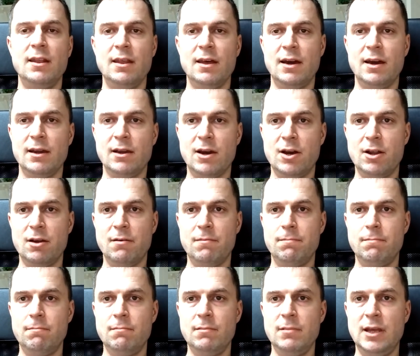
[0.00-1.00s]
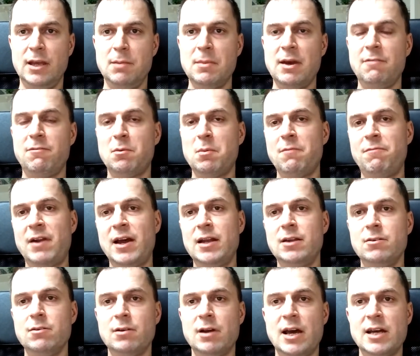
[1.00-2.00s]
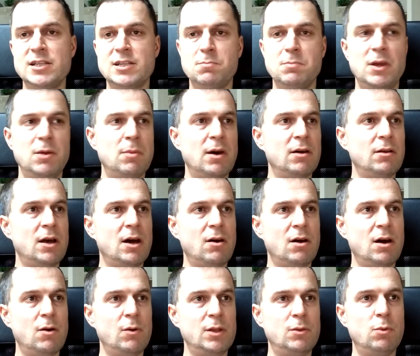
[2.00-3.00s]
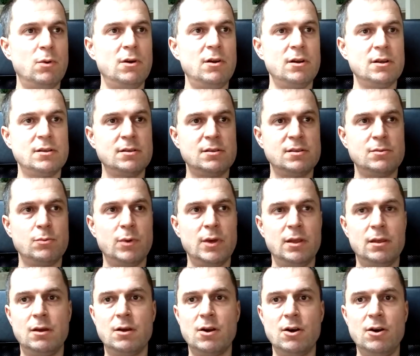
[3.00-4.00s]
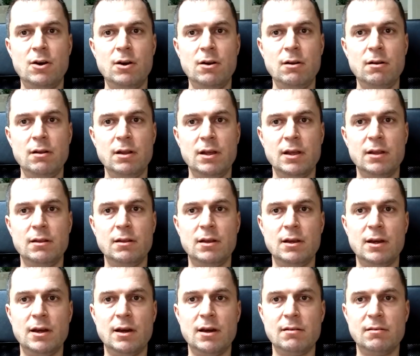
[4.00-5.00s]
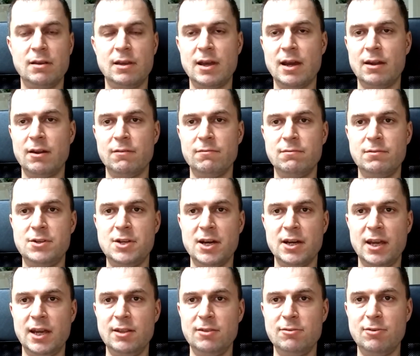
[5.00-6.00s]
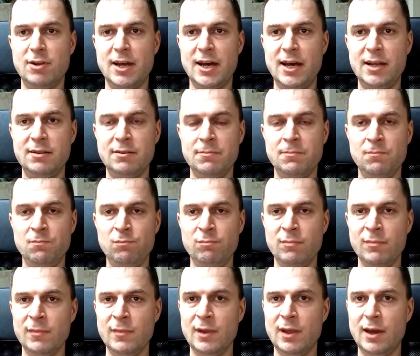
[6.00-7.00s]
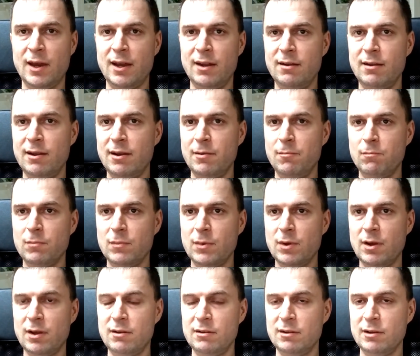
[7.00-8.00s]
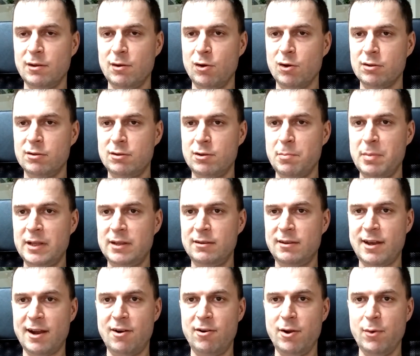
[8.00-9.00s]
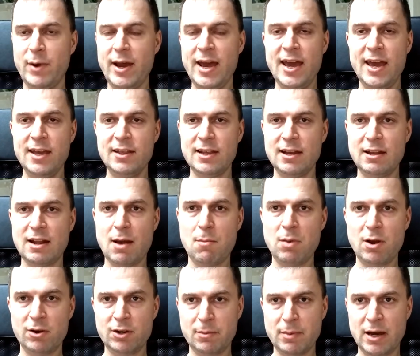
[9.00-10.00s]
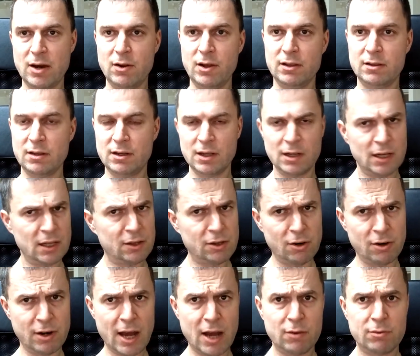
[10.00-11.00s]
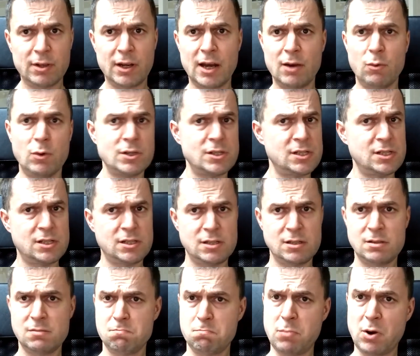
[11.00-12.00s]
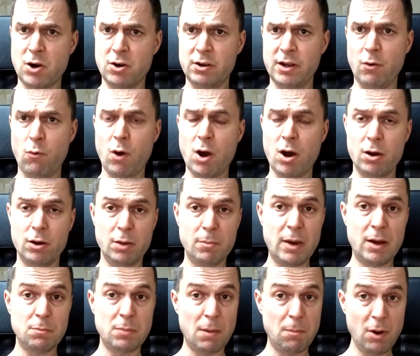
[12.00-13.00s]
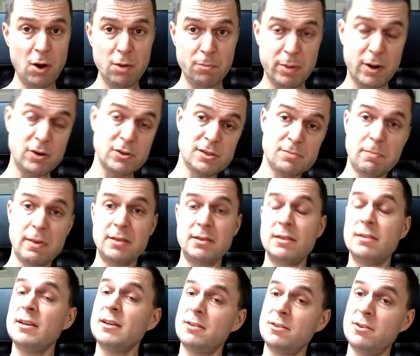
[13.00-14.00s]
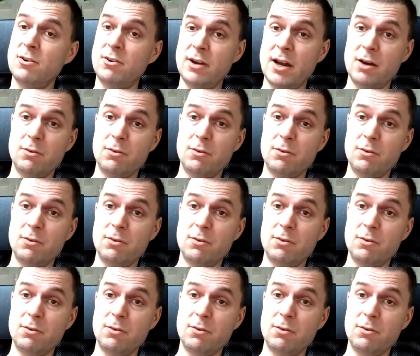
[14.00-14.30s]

And I got an email from a friend who asked me about how it works with curl, and I kind of dug into that. And got a bit carried away, and then I blogged about it, and then it turned out that I was partly wrong about my blog post, but it